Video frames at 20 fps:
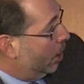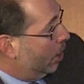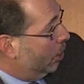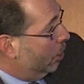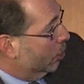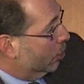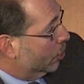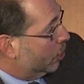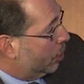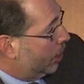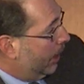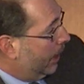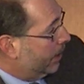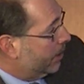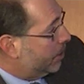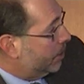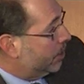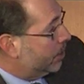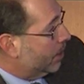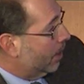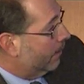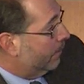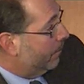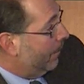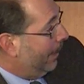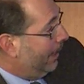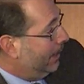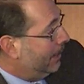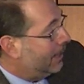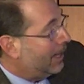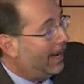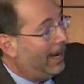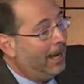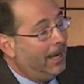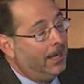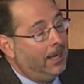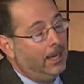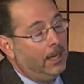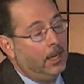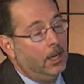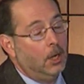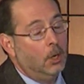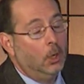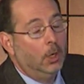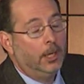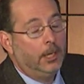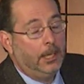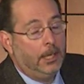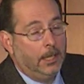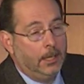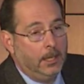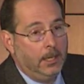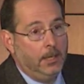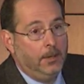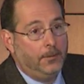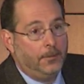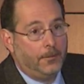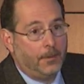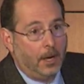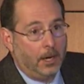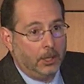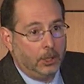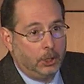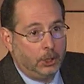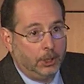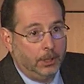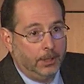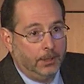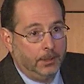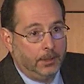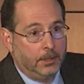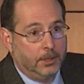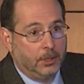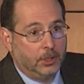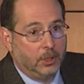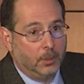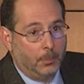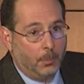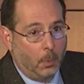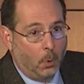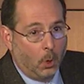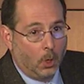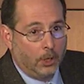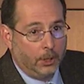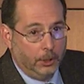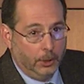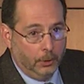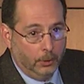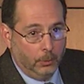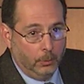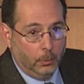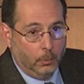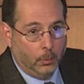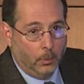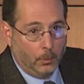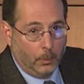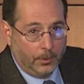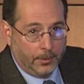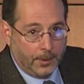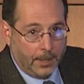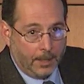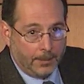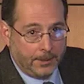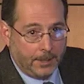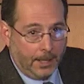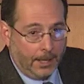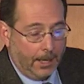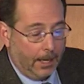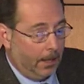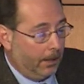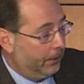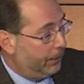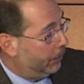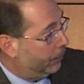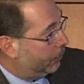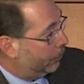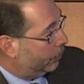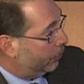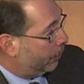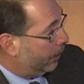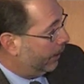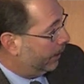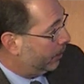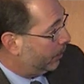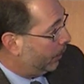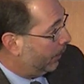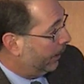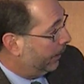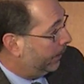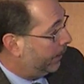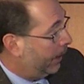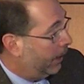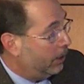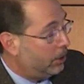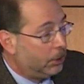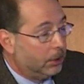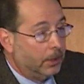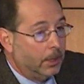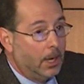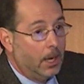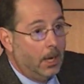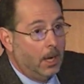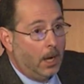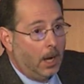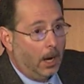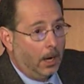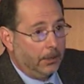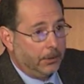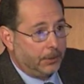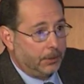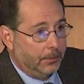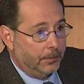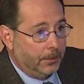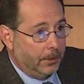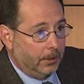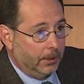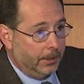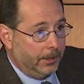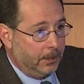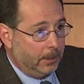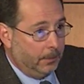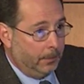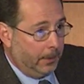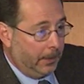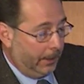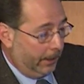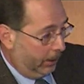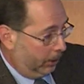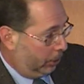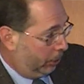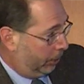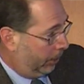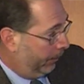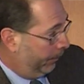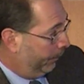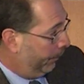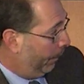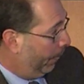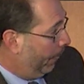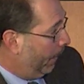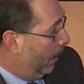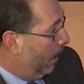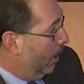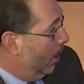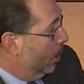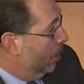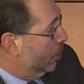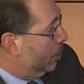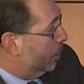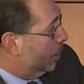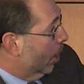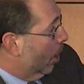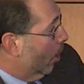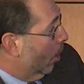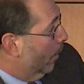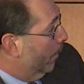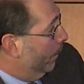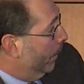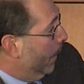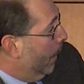your chances of maintaining kidney function to support you without dialysis or transplantation are severely diminished. So,